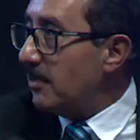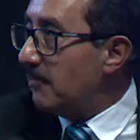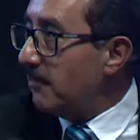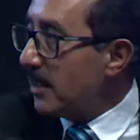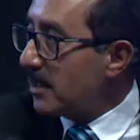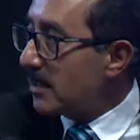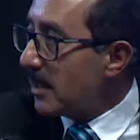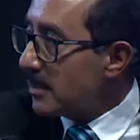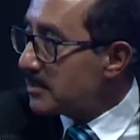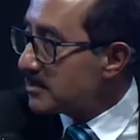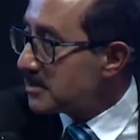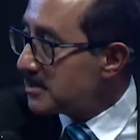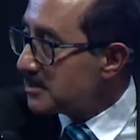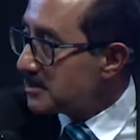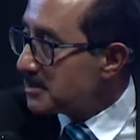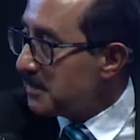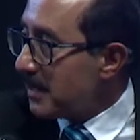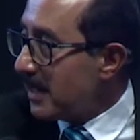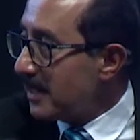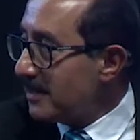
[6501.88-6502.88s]
great
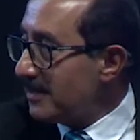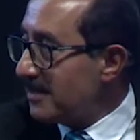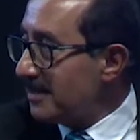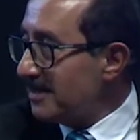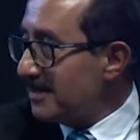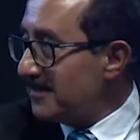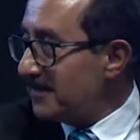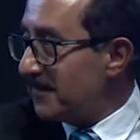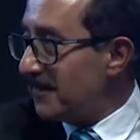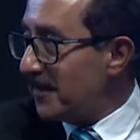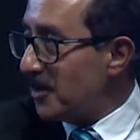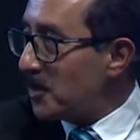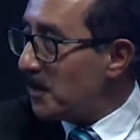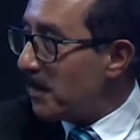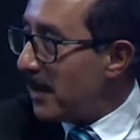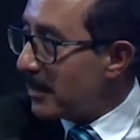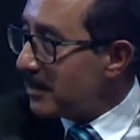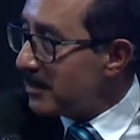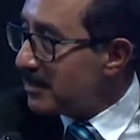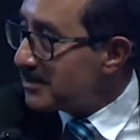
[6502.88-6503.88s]
answers by the fellow
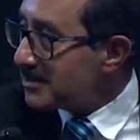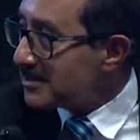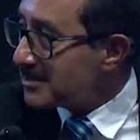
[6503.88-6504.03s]
panelists,